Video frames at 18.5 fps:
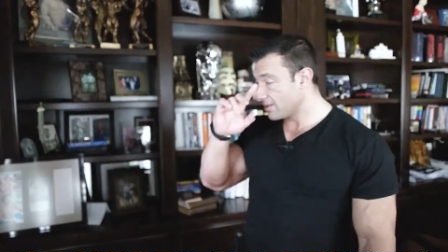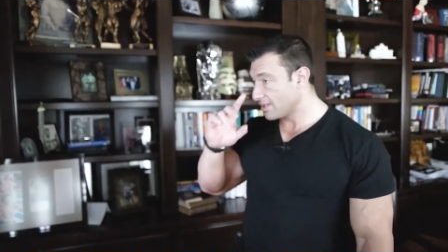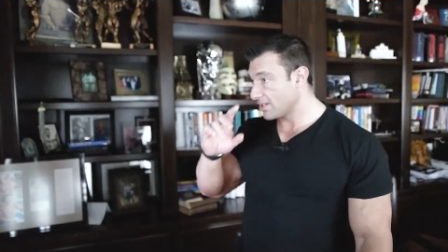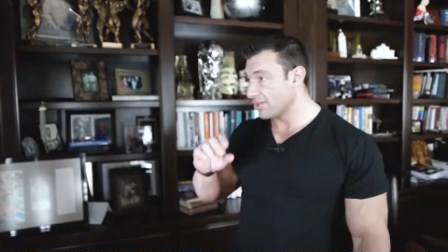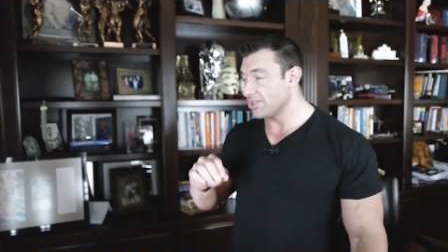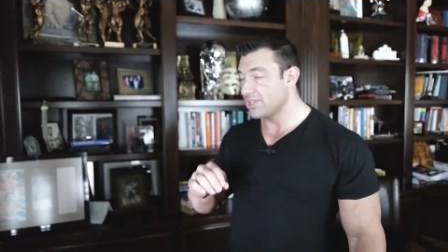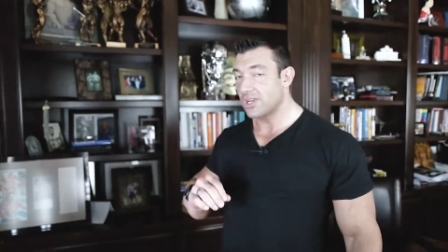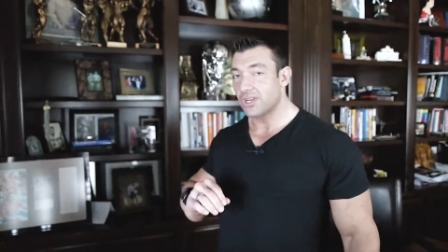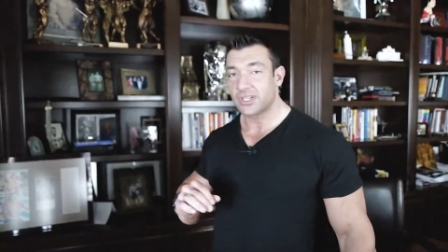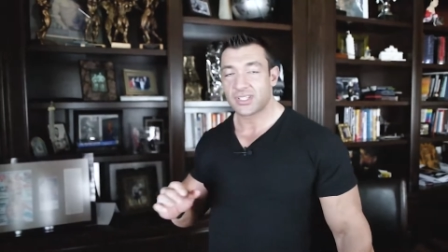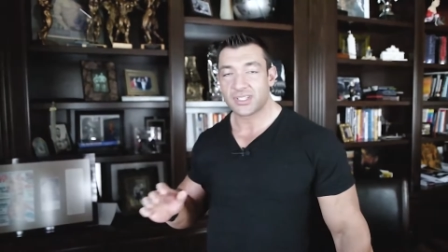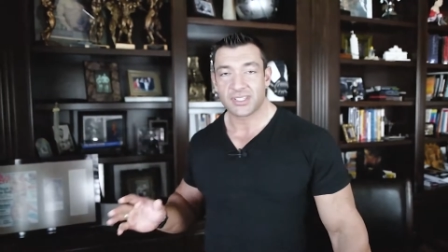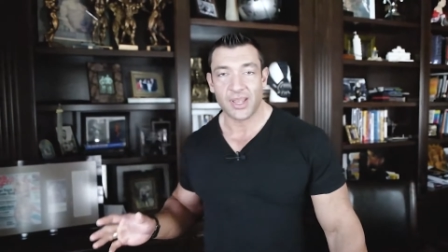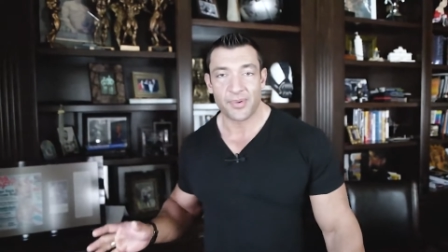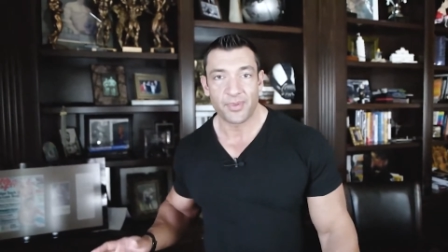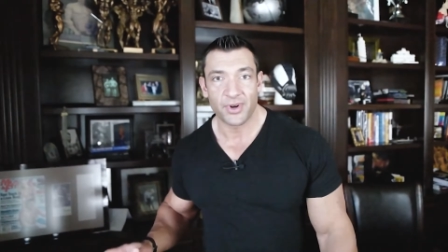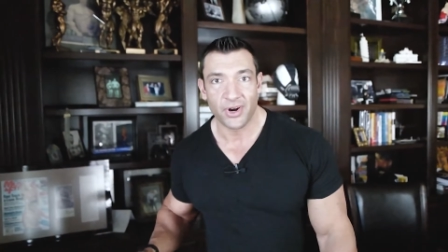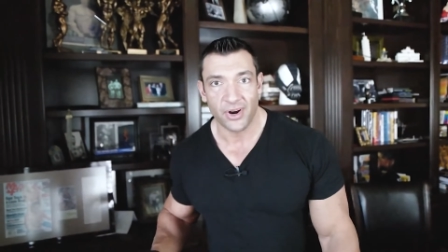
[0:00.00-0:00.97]
You know, you go to
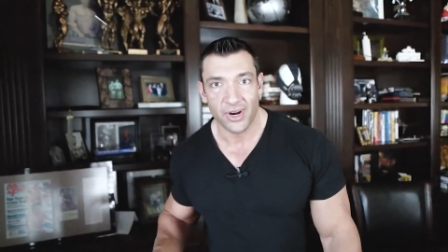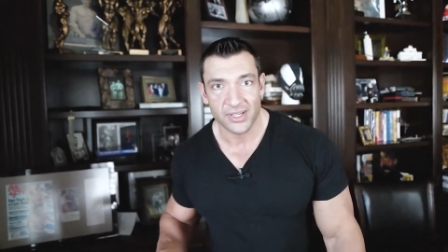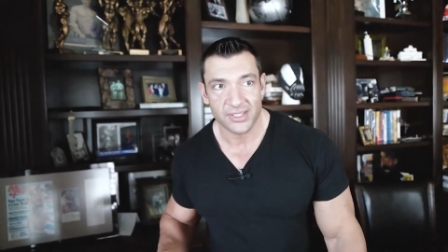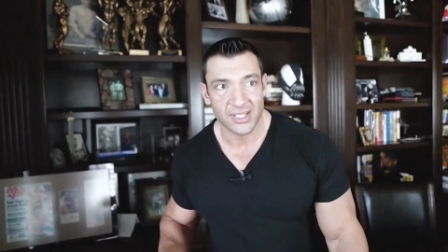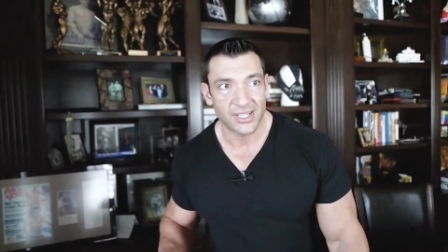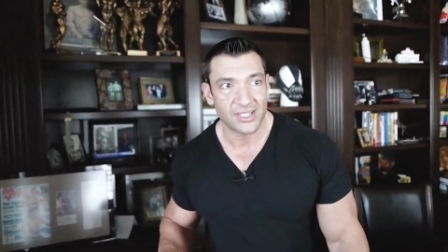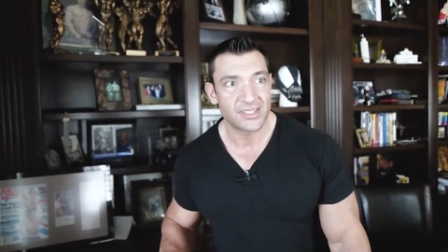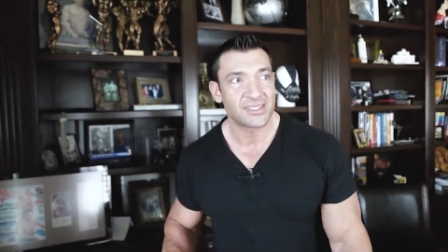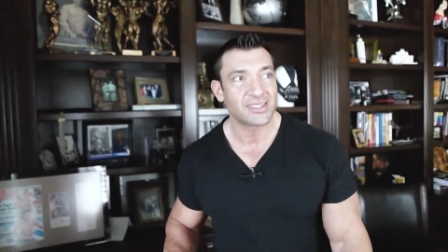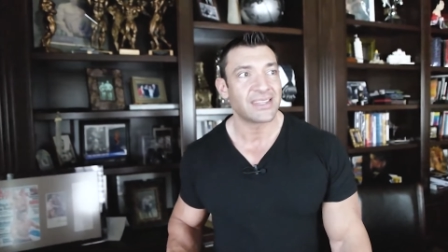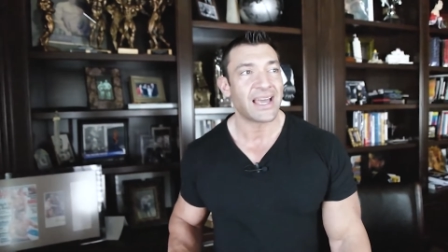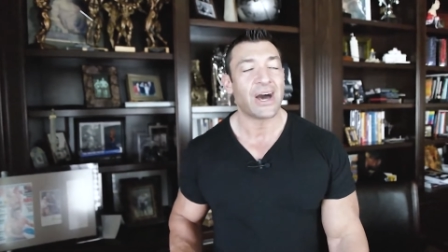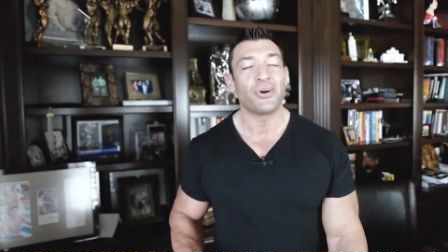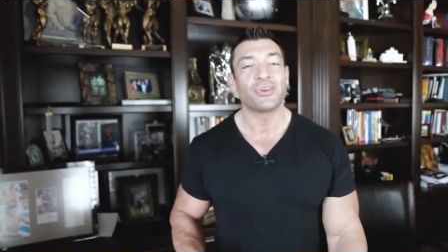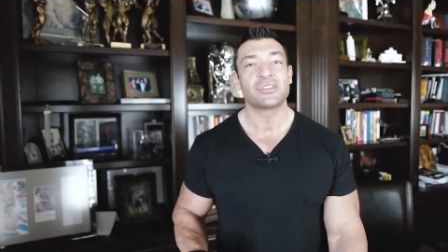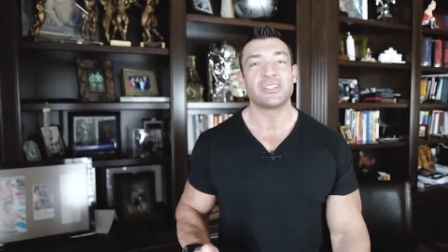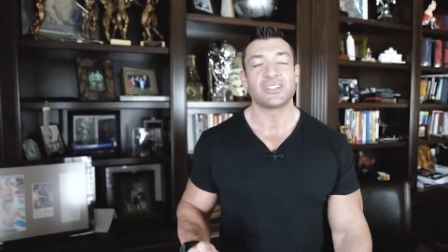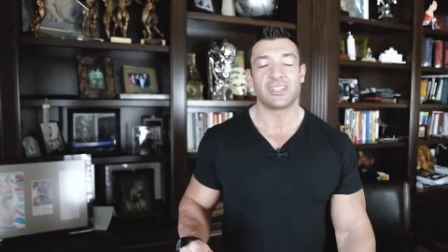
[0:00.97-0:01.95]
seminars and it's
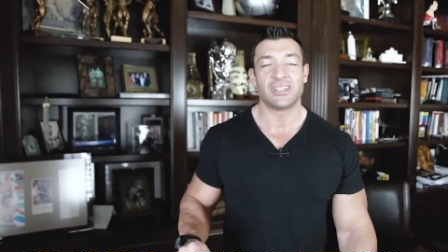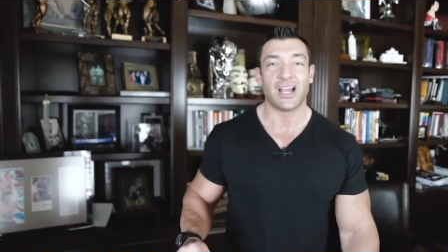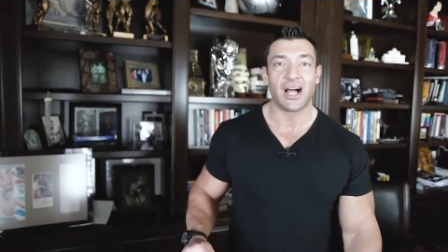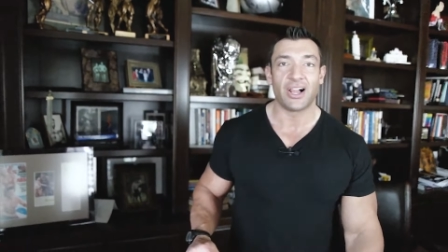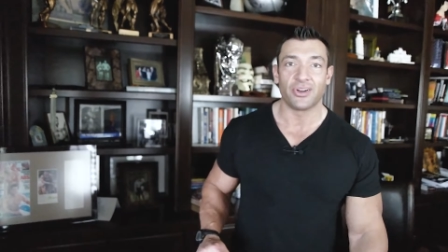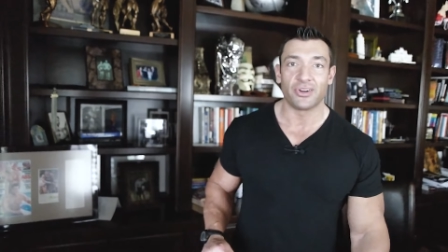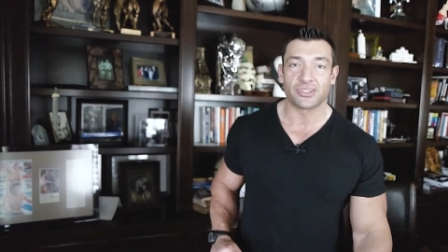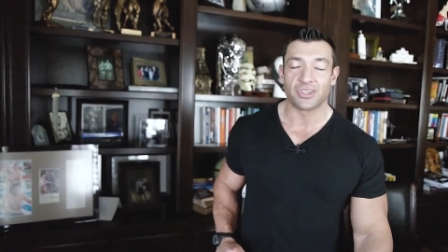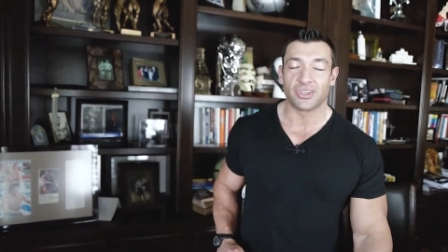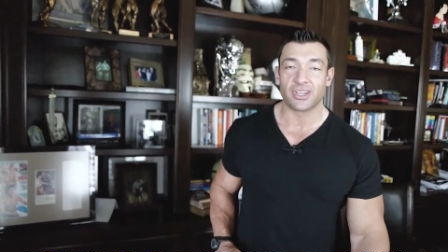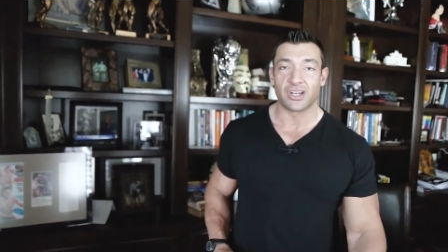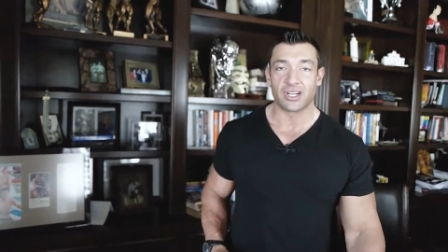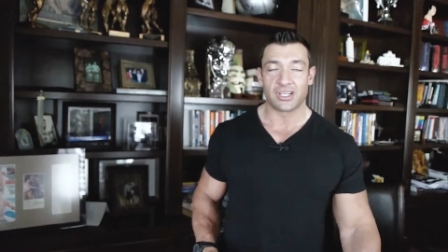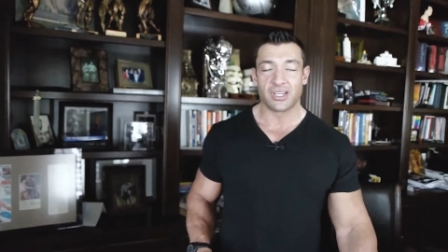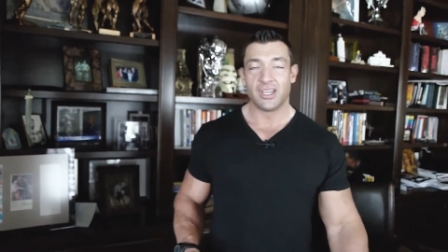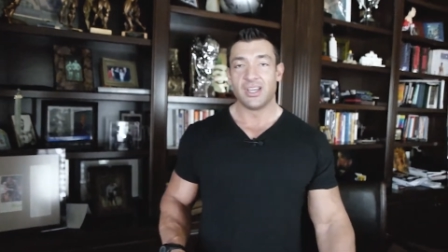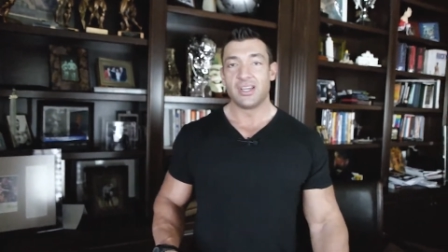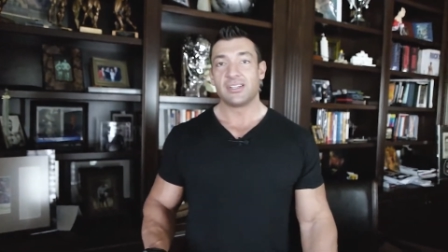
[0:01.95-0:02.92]
thousands of dollars, and they're gonna